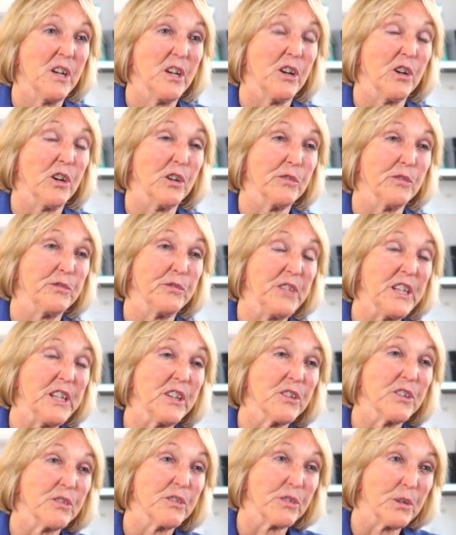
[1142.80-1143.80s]
of
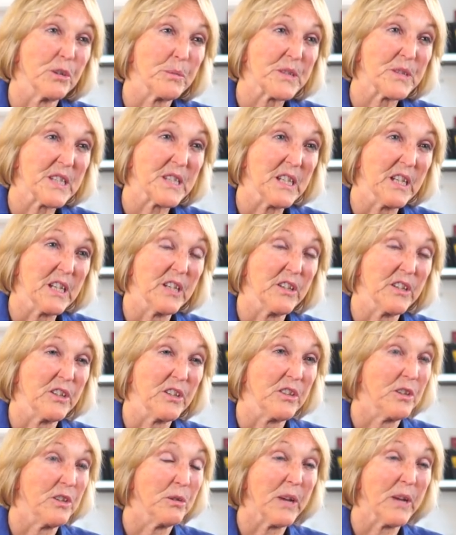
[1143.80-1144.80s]
vegan groups
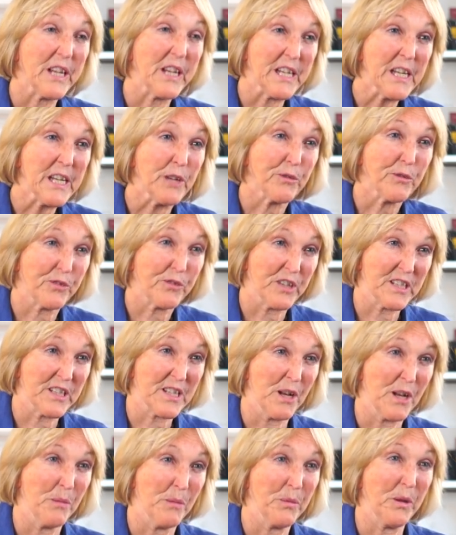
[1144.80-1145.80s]
in U A E, for
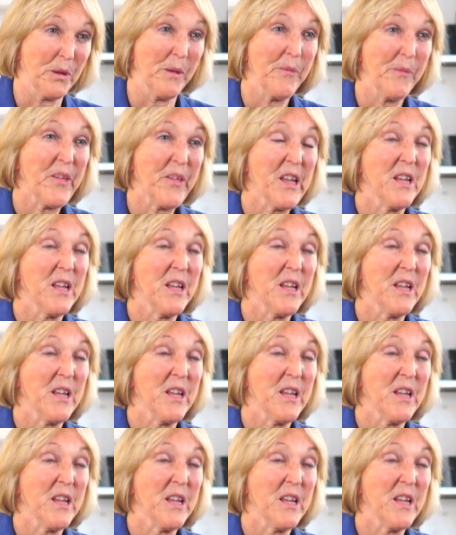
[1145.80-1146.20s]
example.